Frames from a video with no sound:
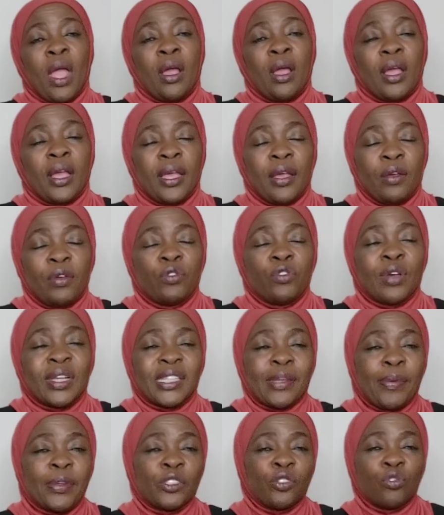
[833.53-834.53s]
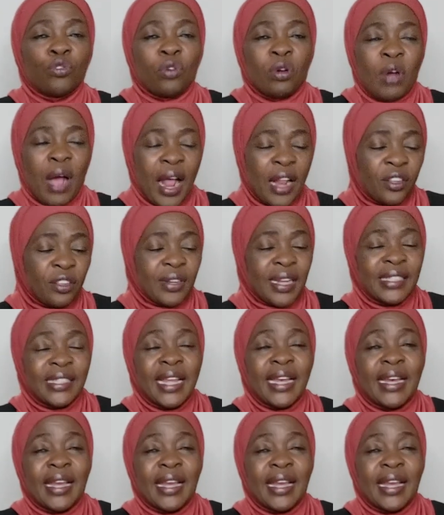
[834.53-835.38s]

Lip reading: you are supposed to calculate the